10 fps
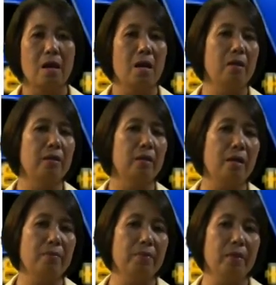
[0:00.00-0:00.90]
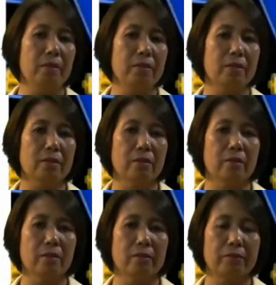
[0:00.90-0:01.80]
and labels
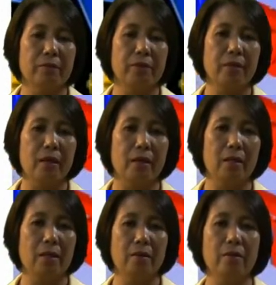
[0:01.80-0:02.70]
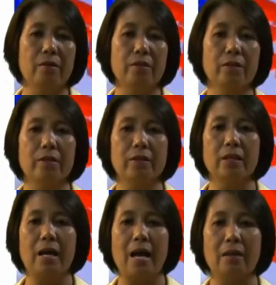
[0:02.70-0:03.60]
on the vertical and horizontal
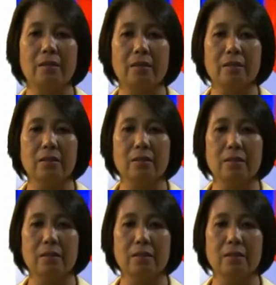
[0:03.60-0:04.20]
axis.